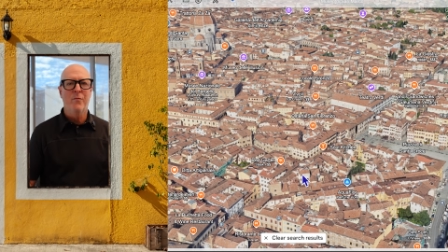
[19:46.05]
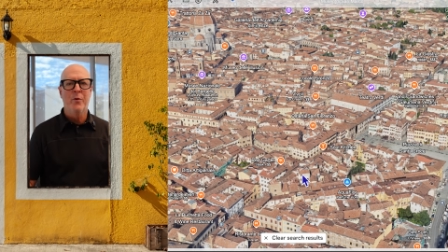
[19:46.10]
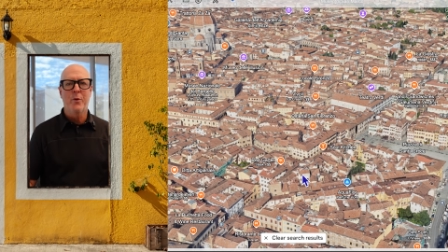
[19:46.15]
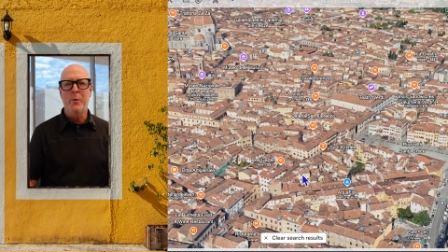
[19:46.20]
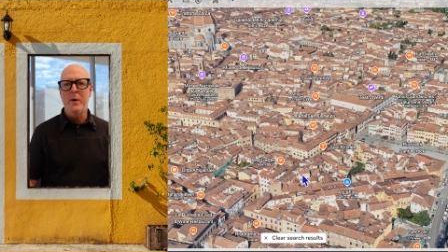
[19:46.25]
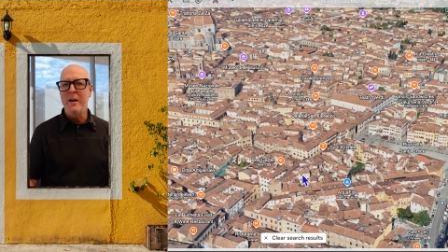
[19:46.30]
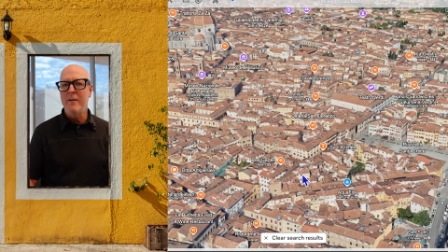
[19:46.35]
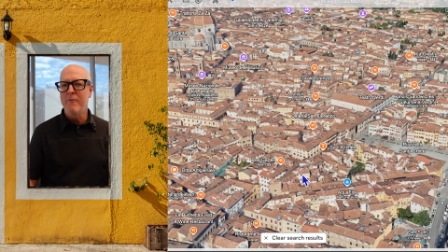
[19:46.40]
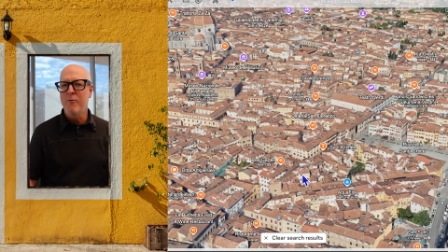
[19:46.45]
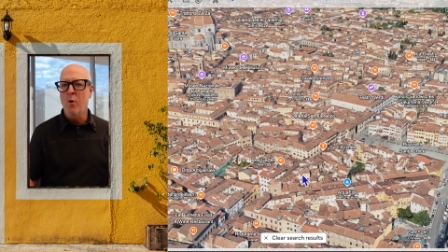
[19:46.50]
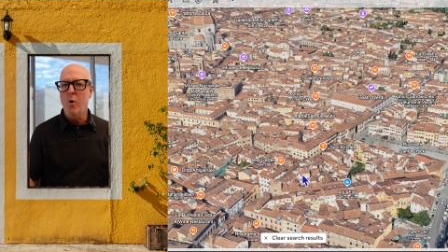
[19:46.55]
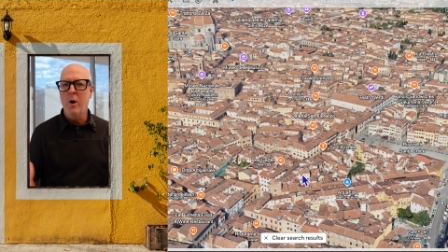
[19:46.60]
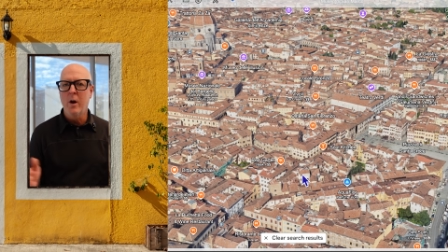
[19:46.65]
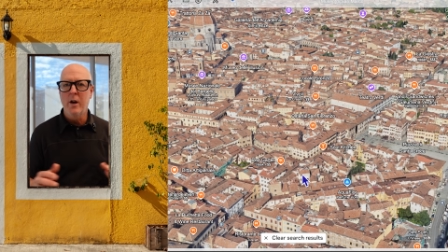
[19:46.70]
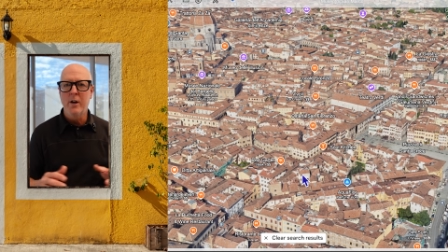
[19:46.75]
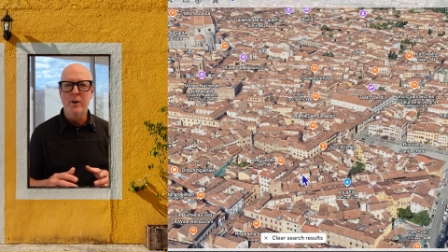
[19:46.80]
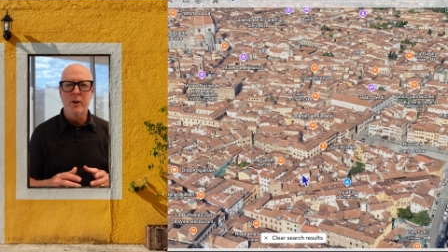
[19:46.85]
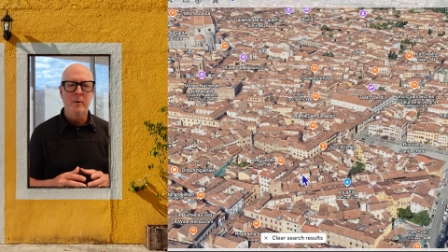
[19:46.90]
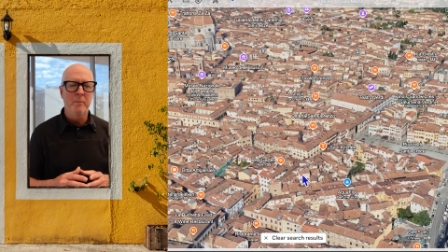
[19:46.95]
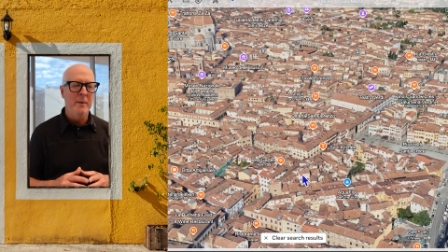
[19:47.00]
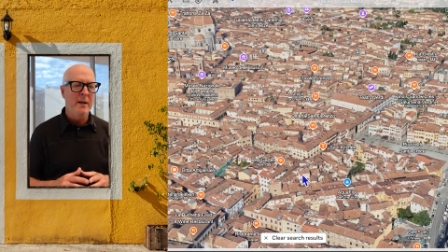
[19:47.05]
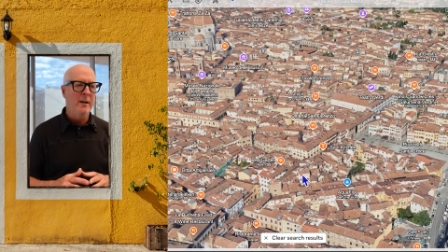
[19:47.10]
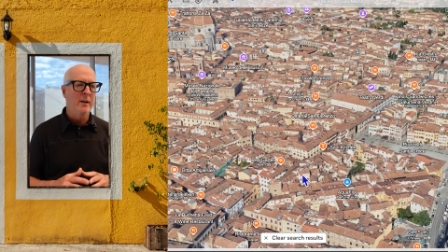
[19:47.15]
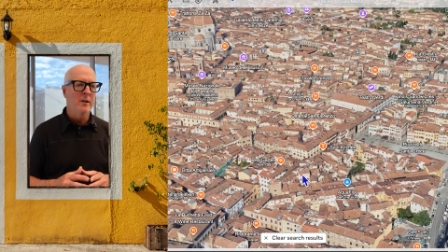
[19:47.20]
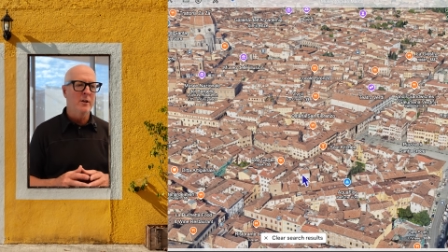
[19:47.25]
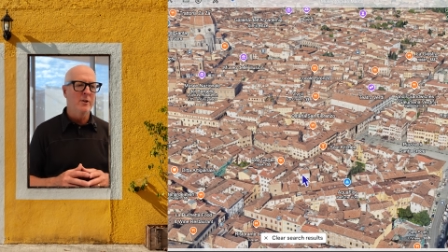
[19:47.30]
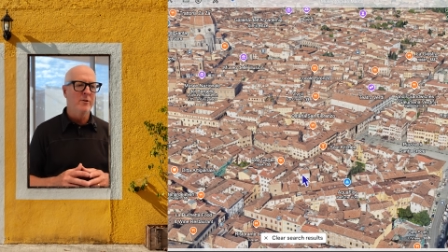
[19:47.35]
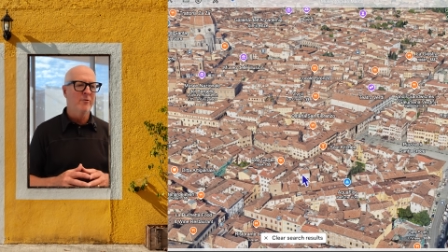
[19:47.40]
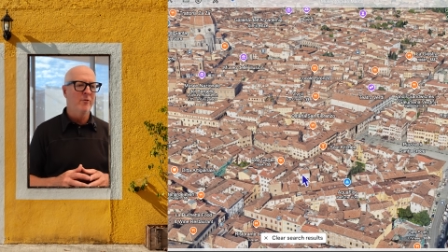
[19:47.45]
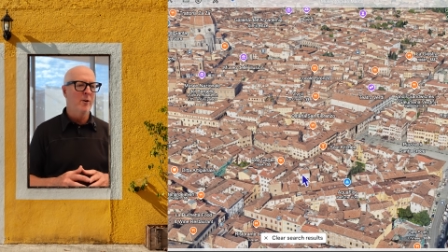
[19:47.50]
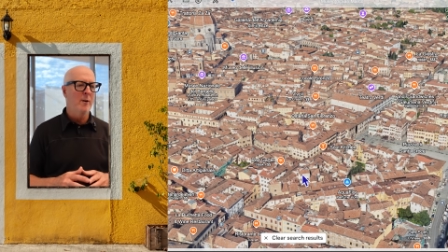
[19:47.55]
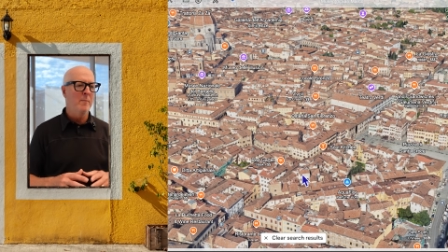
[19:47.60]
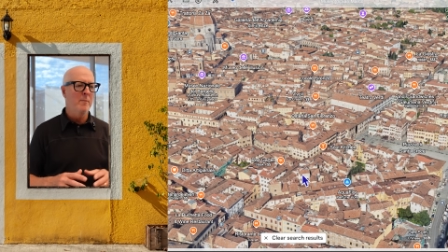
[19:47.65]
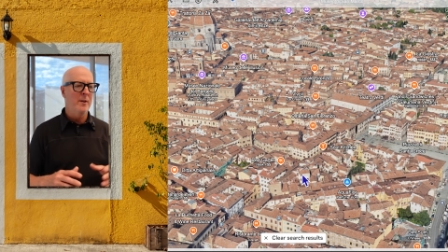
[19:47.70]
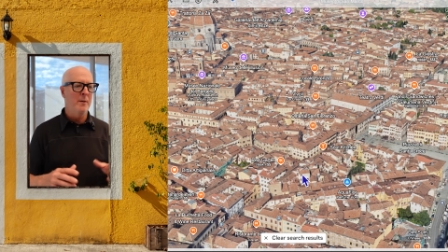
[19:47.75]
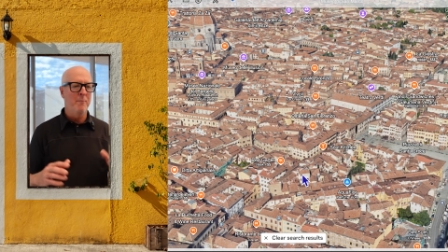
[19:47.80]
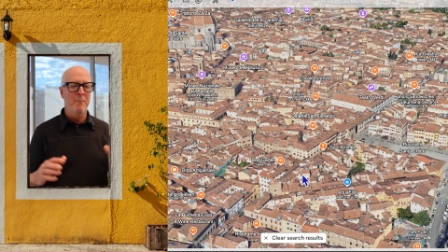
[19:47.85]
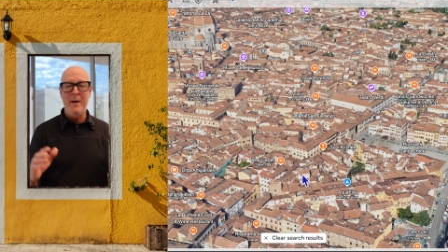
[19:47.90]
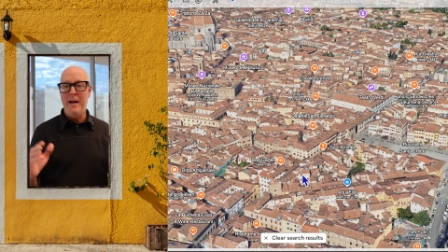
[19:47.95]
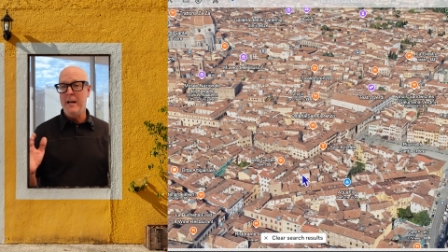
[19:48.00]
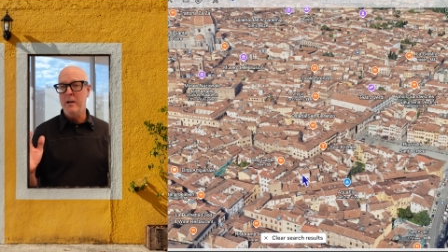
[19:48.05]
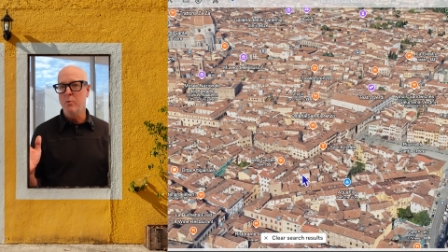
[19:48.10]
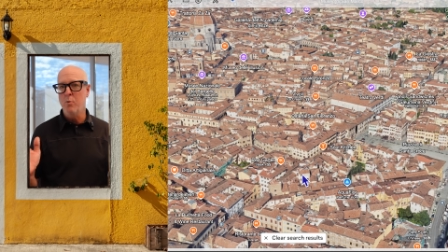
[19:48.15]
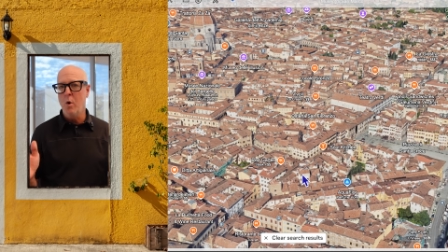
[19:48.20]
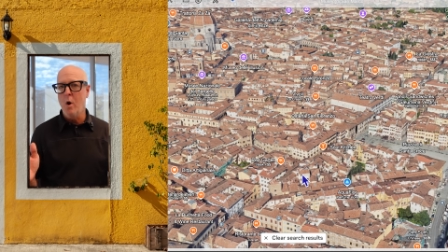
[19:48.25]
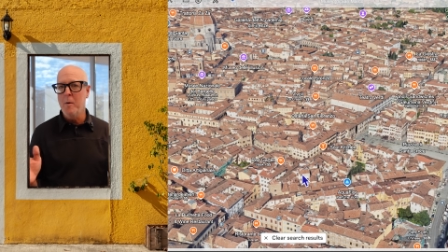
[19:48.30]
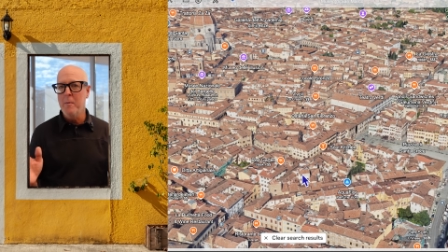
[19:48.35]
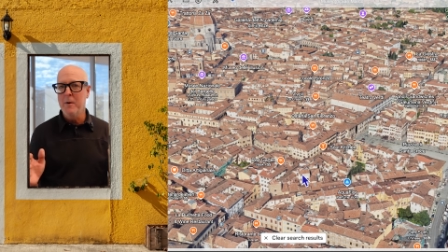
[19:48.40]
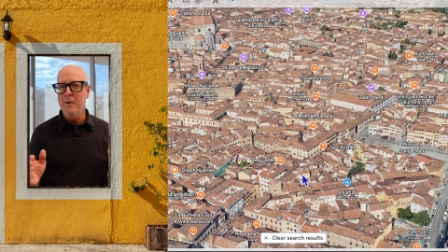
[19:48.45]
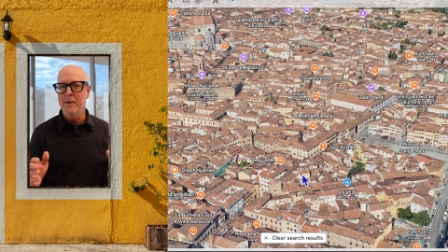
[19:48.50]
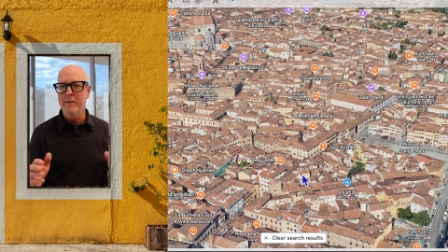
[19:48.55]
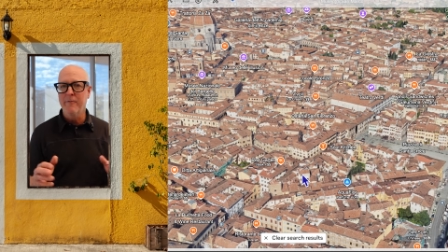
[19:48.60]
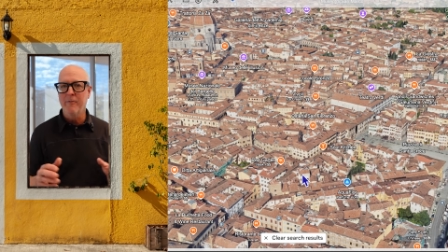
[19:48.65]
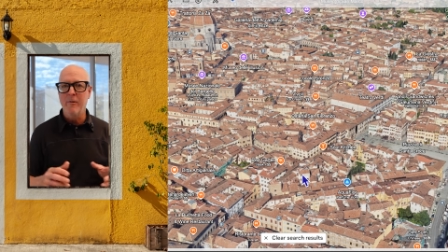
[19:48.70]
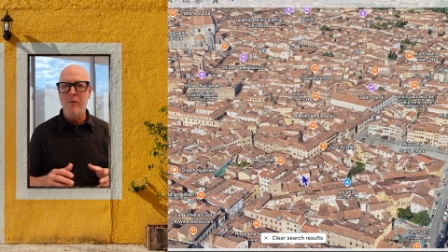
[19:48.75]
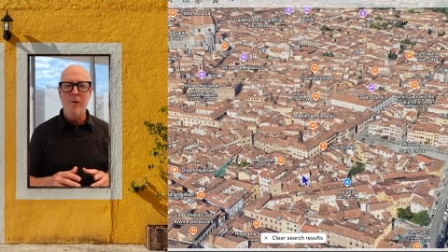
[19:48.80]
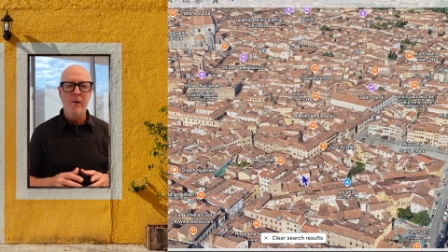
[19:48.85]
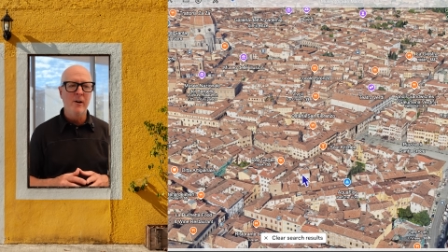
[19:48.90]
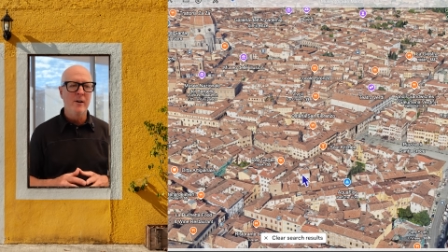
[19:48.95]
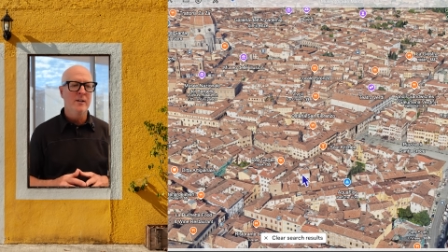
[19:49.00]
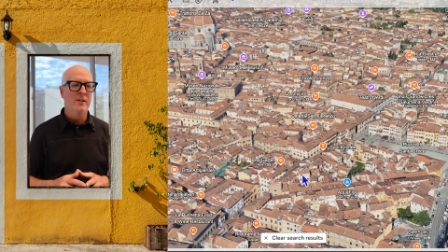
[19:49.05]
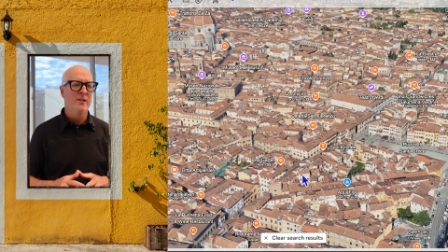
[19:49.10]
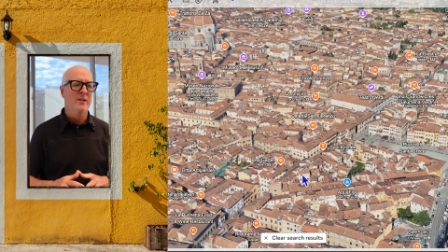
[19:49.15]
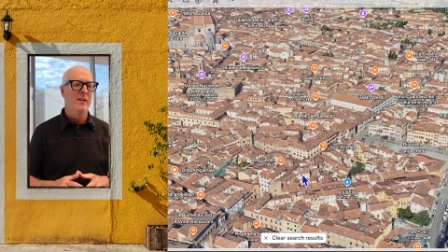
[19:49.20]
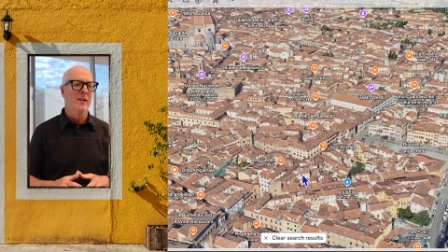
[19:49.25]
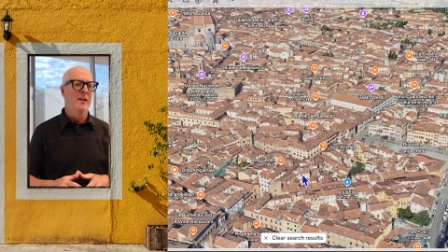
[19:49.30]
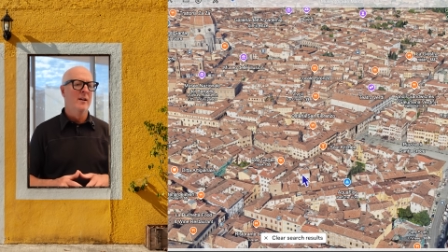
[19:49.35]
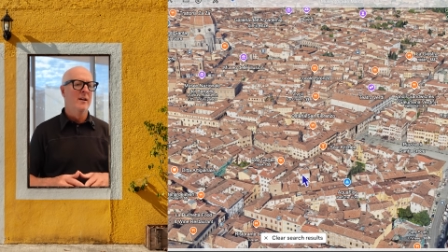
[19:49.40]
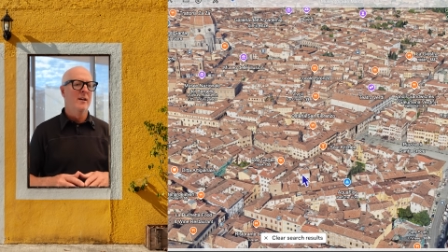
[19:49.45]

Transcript: 300-400 meters from the main Duomo in Florence.